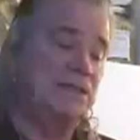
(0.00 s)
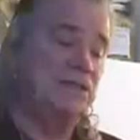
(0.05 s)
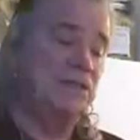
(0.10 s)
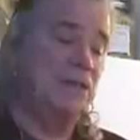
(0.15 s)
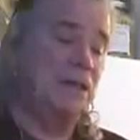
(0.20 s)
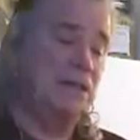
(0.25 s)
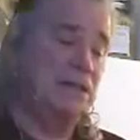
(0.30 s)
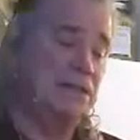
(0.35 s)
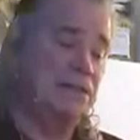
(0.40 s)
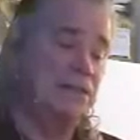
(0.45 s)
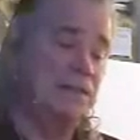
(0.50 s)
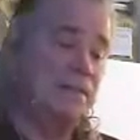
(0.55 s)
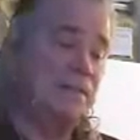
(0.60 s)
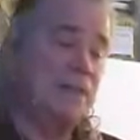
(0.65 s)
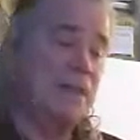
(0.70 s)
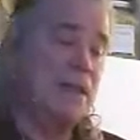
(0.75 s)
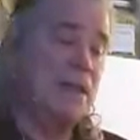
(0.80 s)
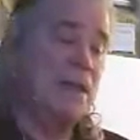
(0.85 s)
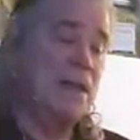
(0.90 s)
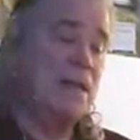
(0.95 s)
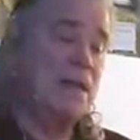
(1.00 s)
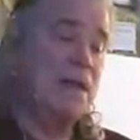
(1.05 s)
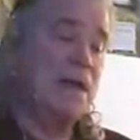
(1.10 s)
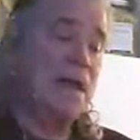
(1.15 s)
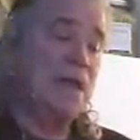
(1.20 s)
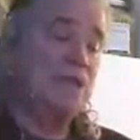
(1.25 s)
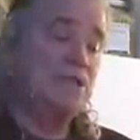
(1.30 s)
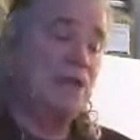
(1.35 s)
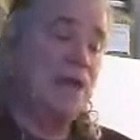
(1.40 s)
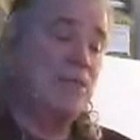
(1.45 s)
to judge.
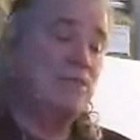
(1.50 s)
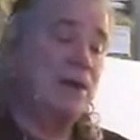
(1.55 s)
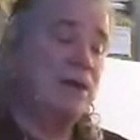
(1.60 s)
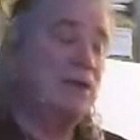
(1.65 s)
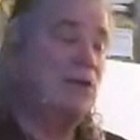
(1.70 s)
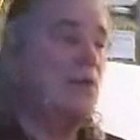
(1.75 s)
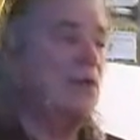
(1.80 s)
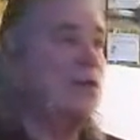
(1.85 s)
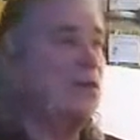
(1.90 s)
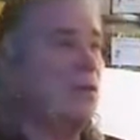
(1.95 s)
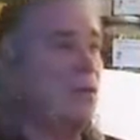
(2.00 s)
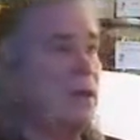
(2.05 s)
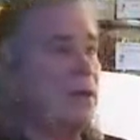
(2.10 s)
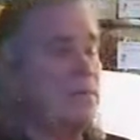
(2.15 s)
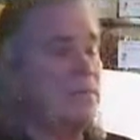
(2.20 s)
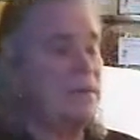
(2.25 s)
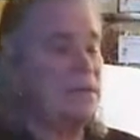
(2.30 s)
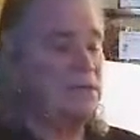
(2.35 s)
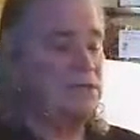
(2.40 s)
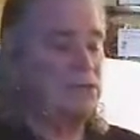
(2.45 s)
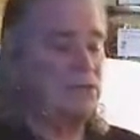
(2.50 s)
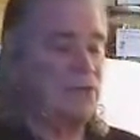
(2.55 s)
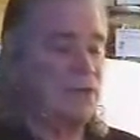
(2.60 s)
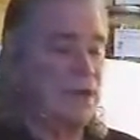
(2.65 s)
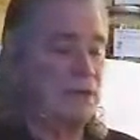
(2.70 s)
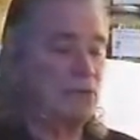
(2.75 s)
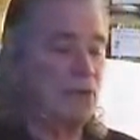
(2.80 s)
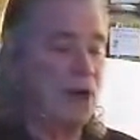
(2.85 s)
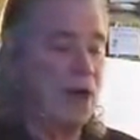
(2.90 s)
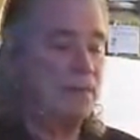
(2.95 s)
So I read an article by a minister
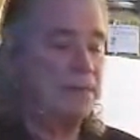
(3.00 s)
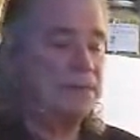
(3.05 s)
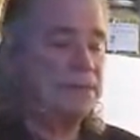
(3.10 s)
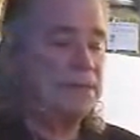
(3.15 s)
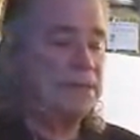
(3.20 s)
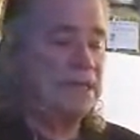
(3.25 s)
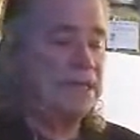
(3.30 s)
named Robert